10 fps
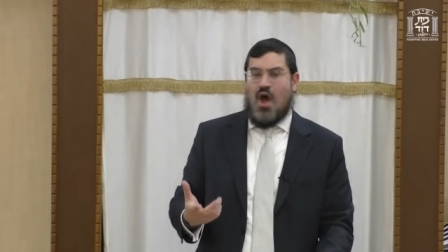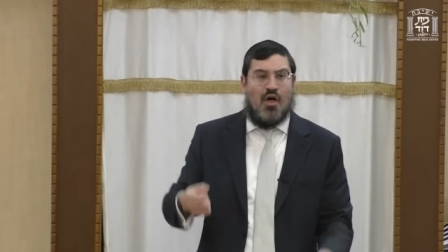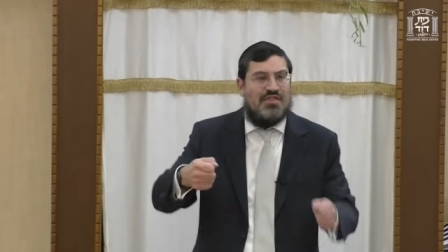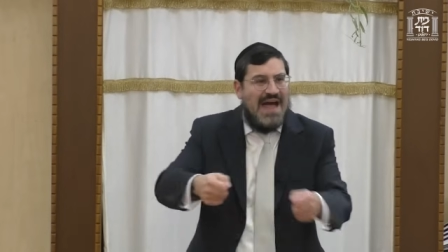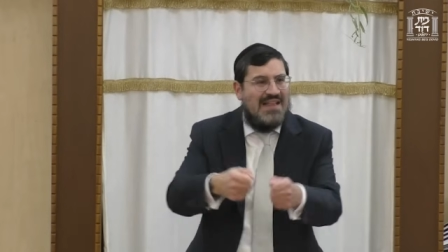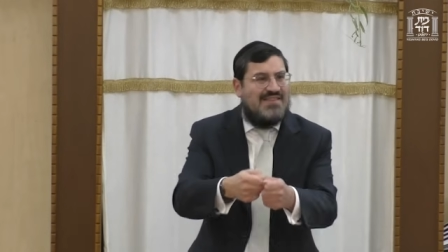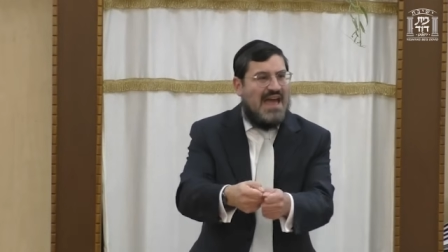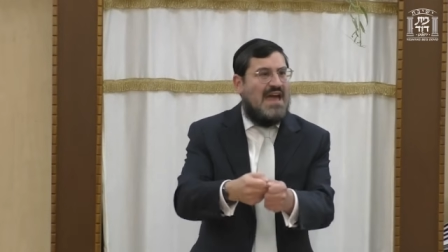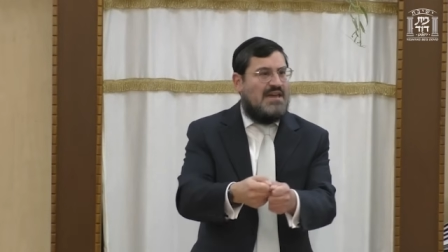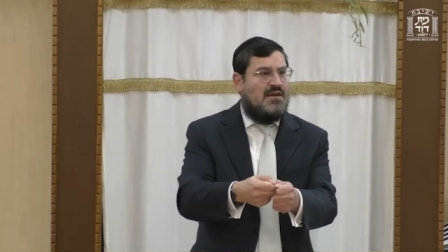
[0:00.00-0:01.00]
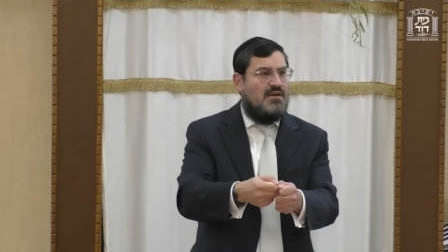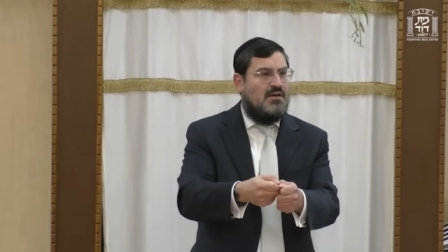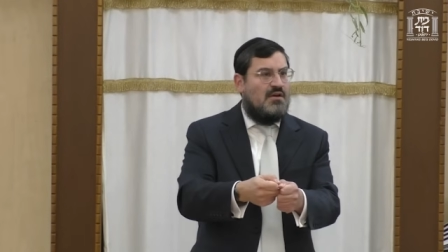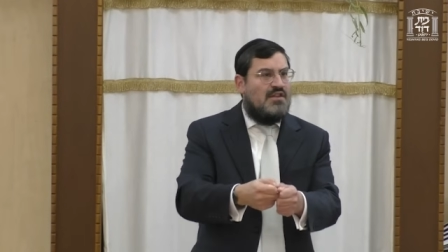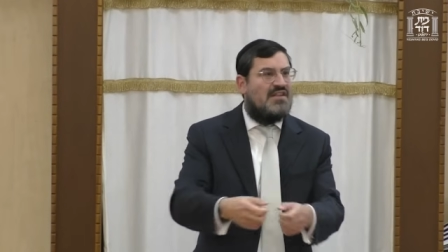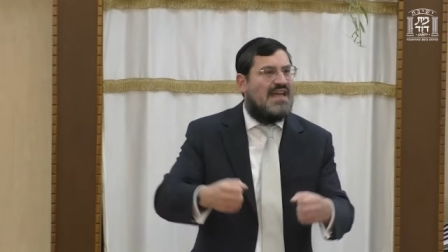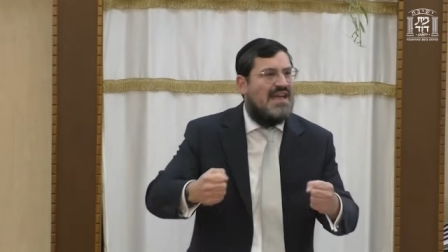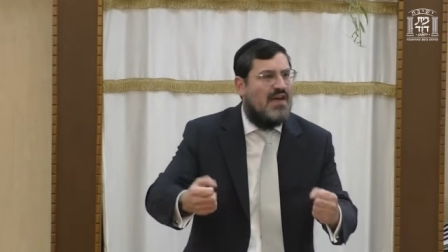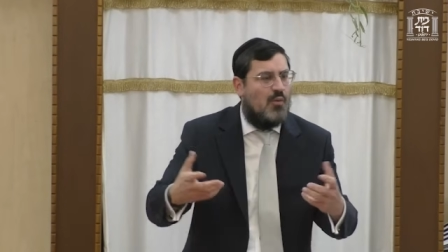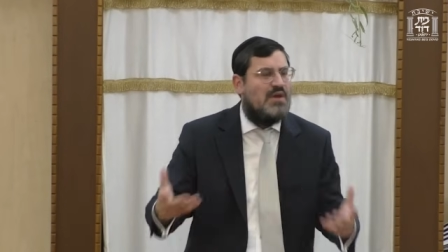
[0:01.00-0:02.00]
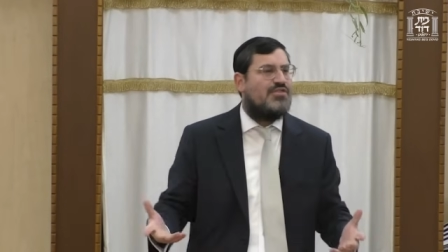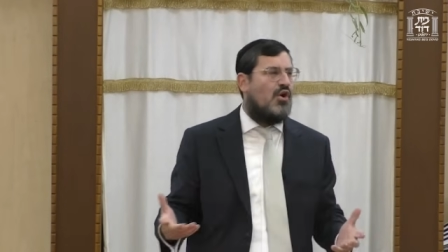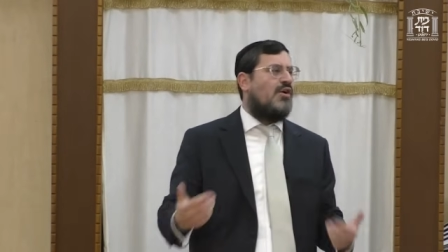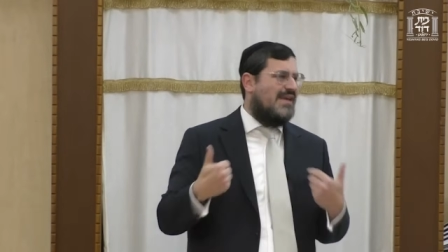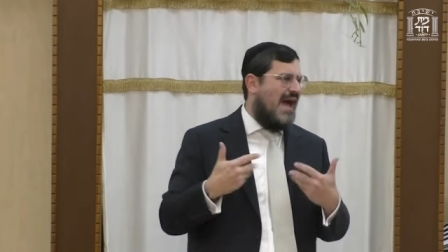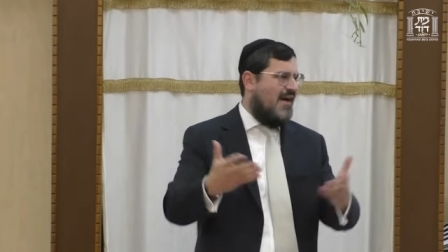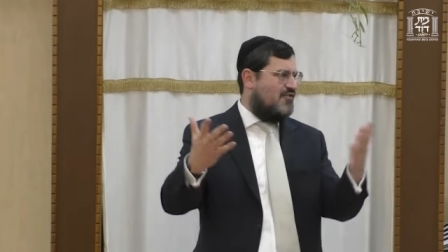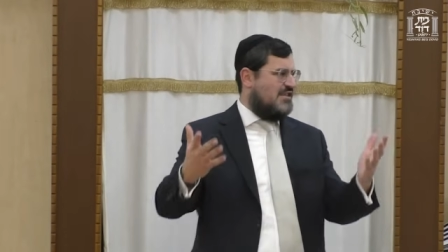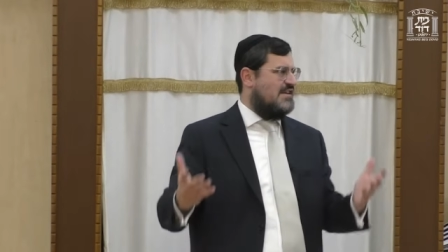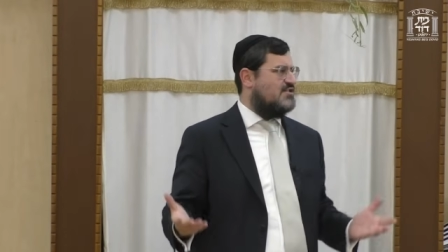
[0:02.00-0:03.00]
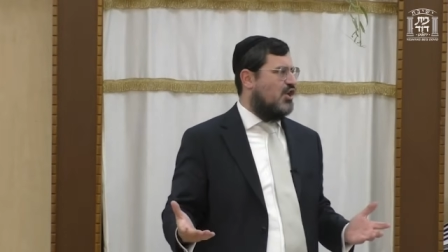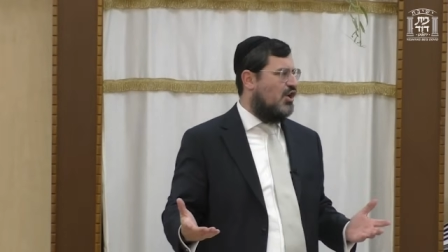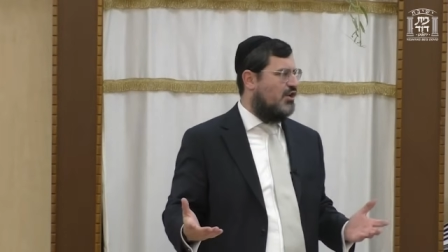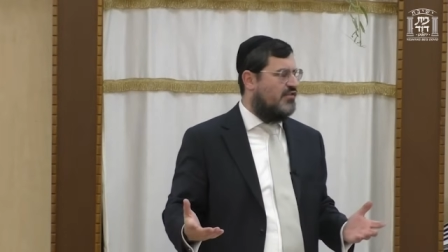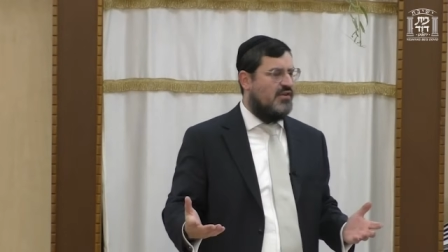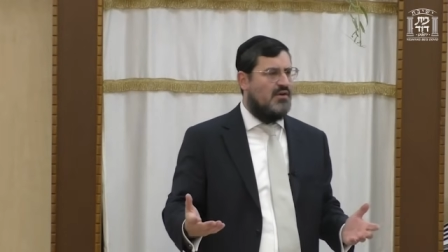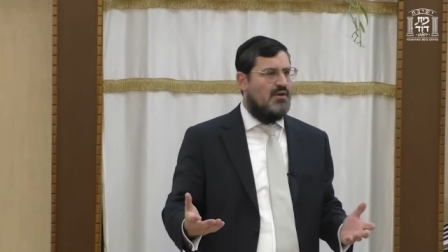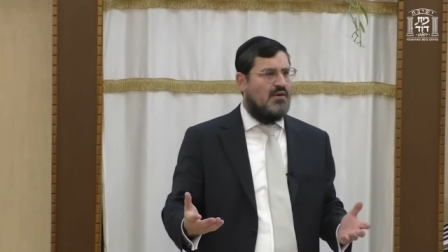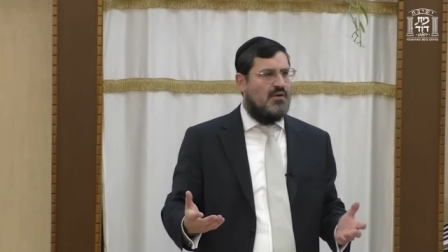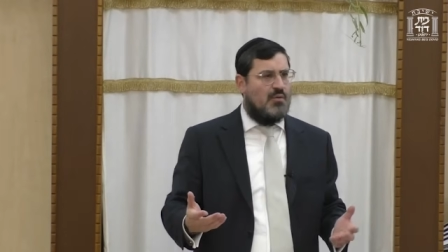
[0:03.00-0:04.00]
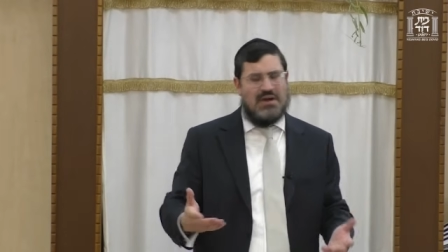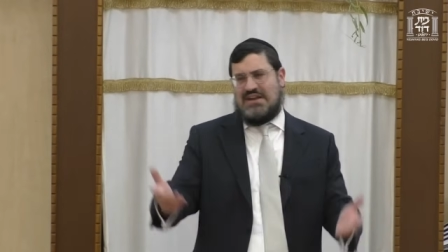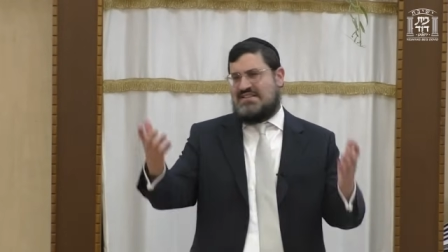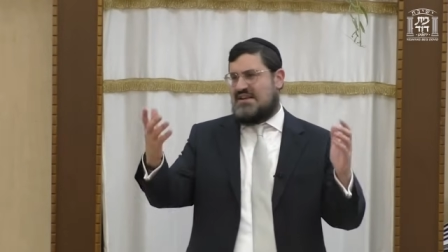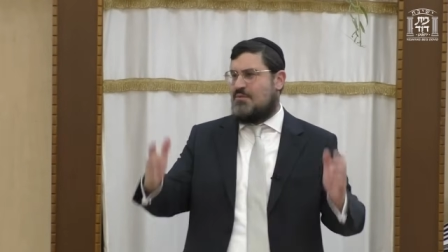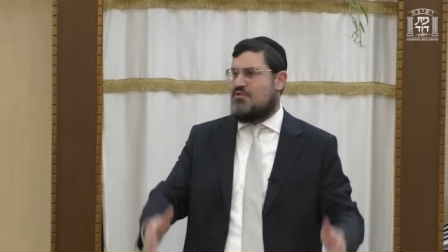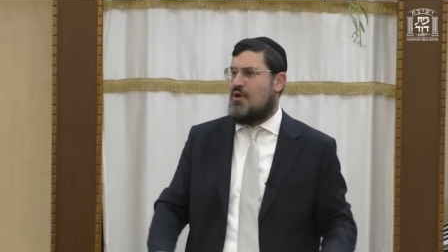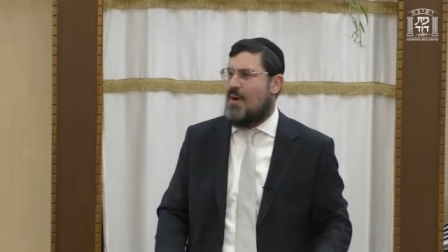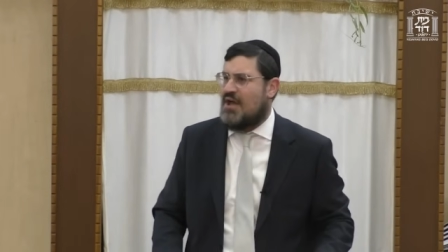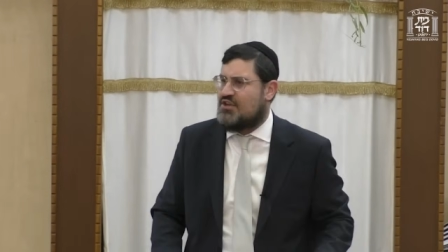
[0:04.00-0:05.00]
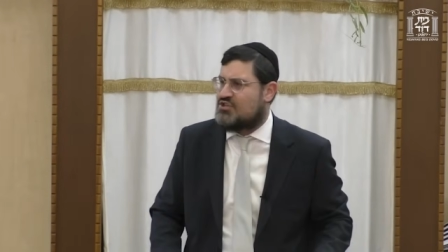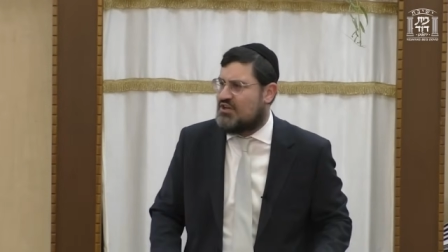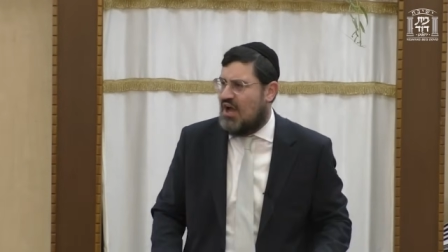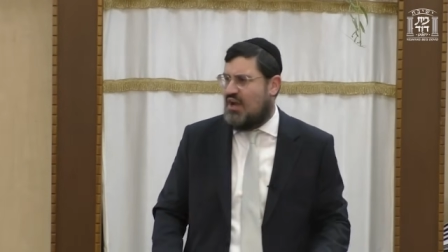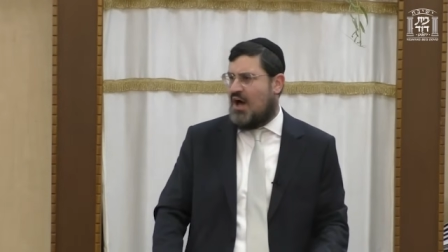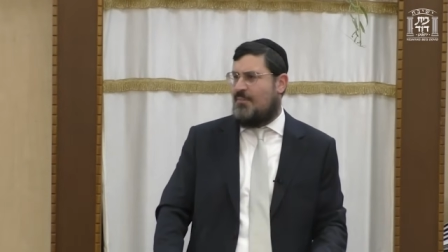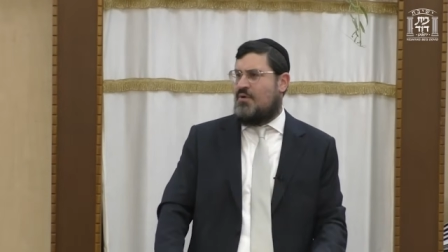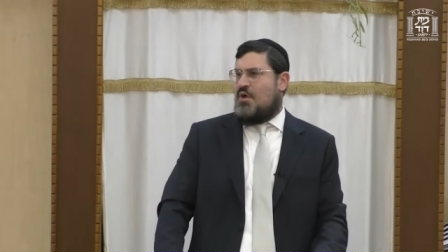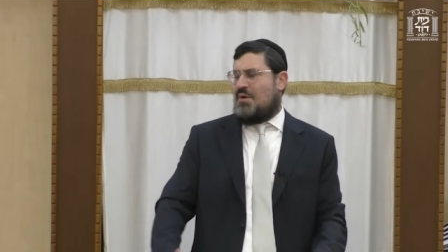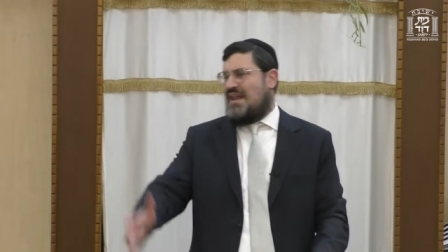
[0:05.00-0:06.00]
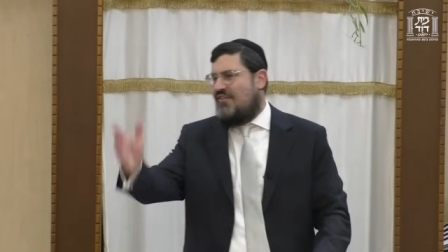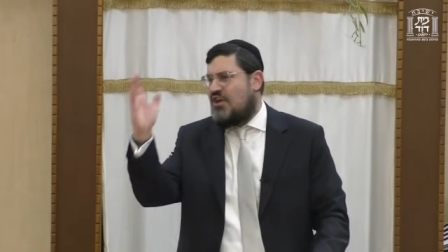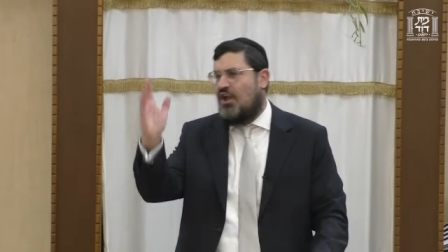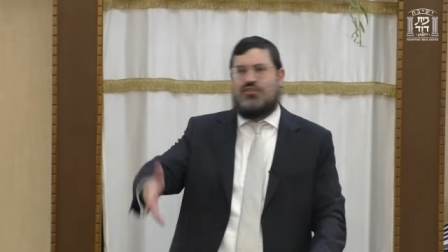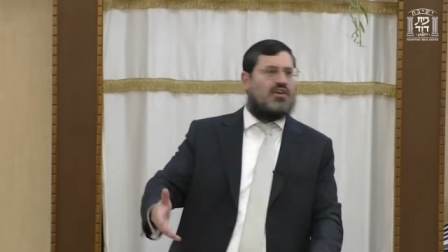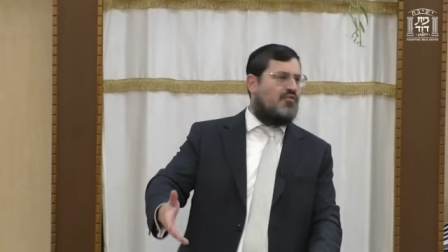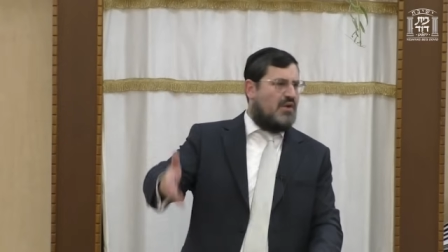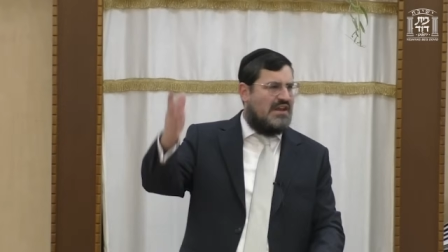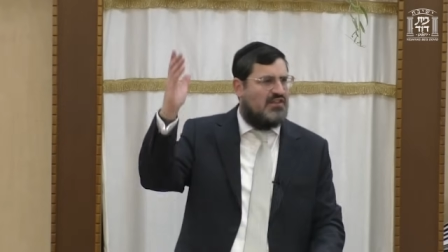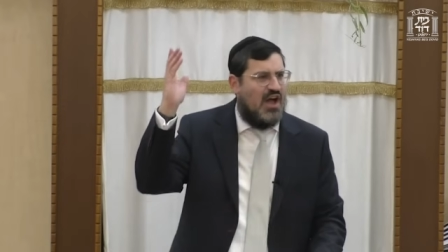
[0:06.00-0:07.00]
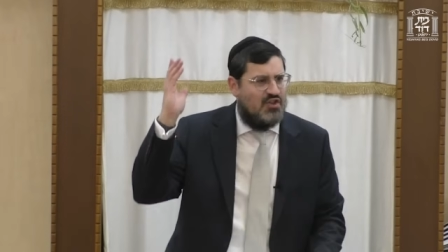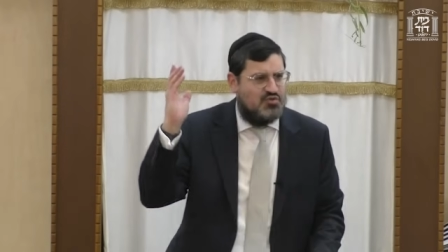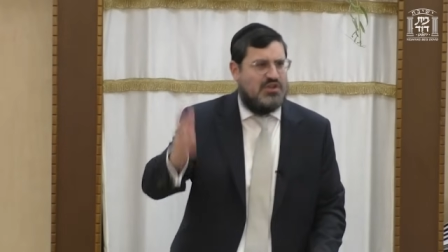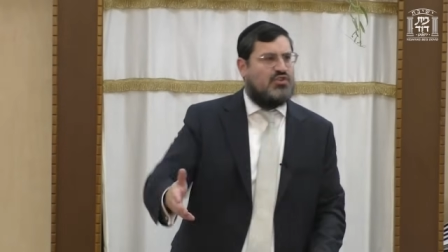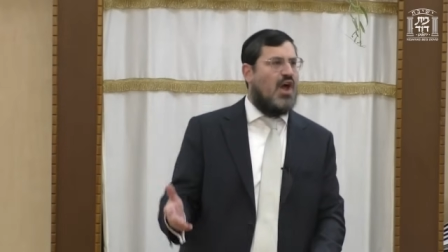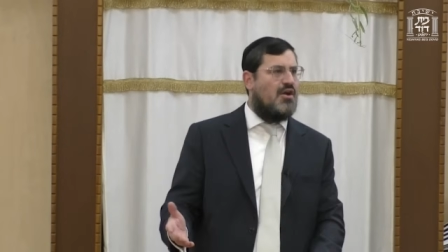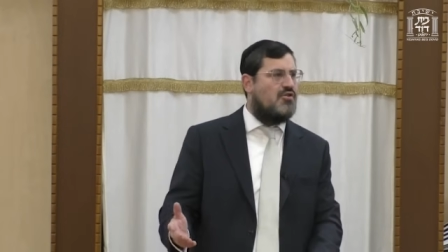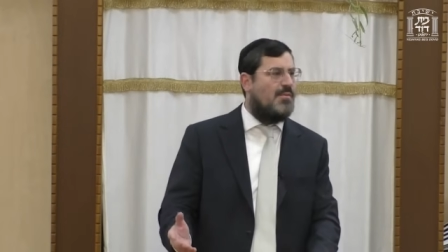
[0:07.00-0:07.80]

On that day, the day that we thought, "Yeah, everything's good." We're going to sit with the Rabbi Shalom. We're going to have a Yom Tov. We're going to dance with the Torah.